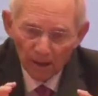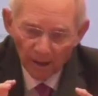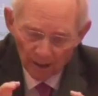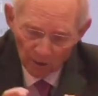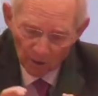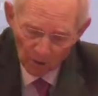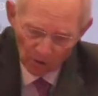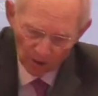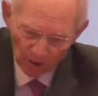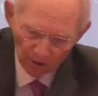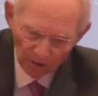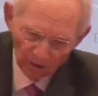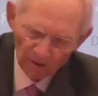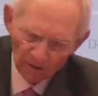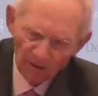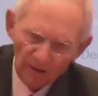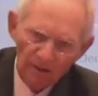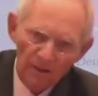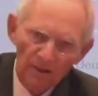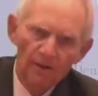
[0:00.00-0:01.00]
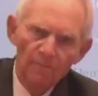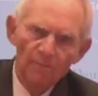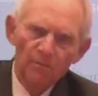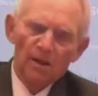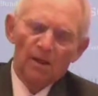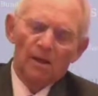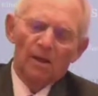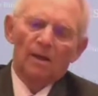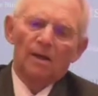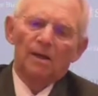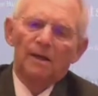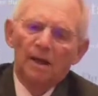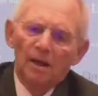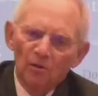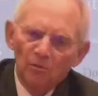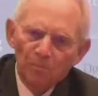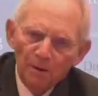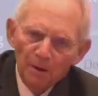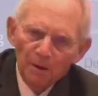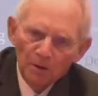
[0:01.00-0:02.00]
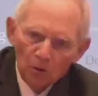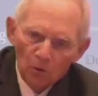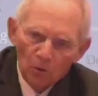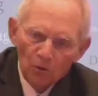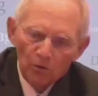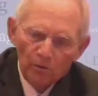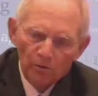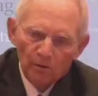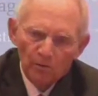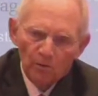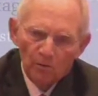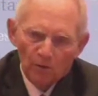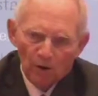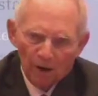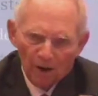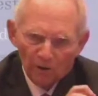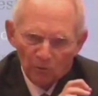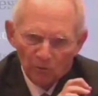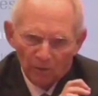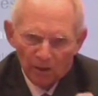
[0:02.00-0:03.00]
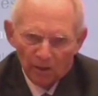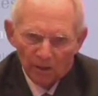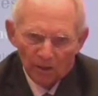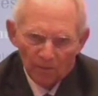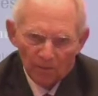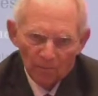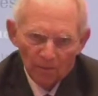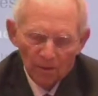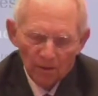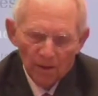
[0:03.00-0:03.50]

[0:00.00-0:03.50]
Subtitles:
and generally it has been used in the right way.